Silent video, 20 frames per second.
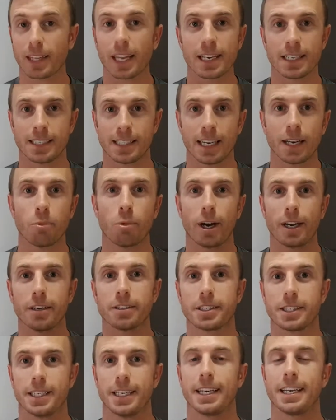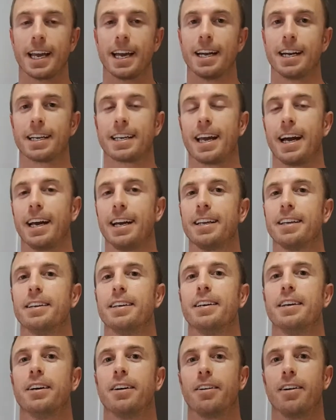See where you're sitting at, okay?
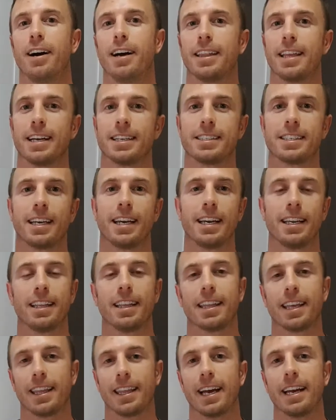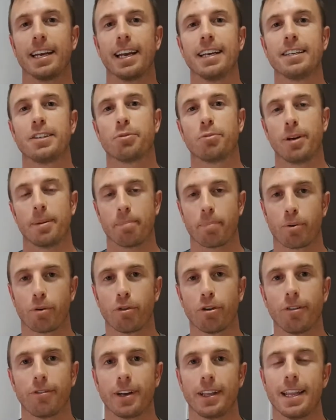All right, they see that they need to
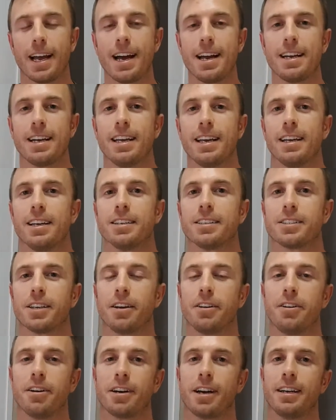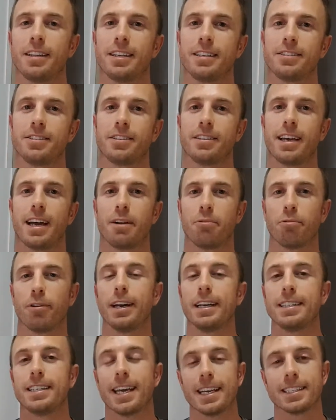improve in that. So not only do they
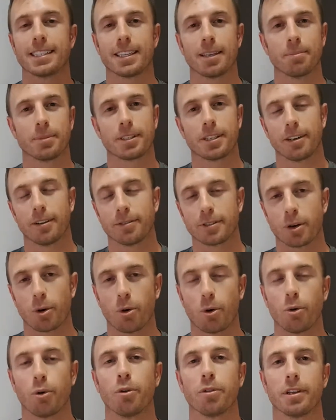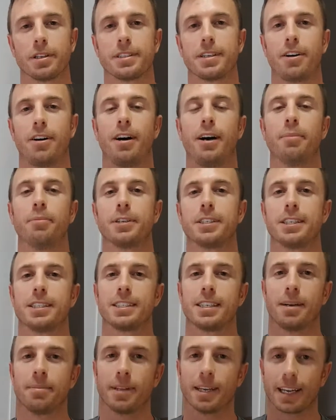retest themselves all the time, which is
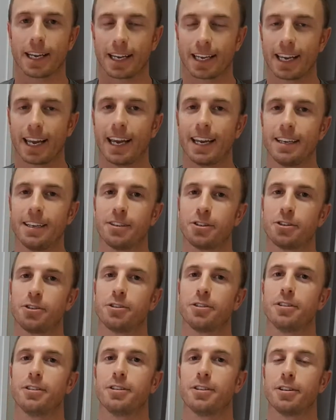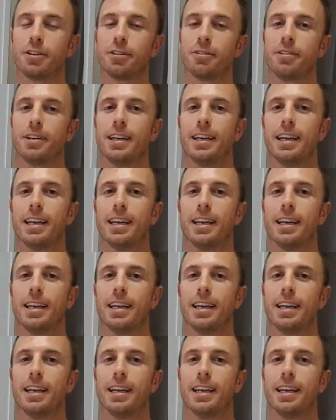something, again, you shouldn't do,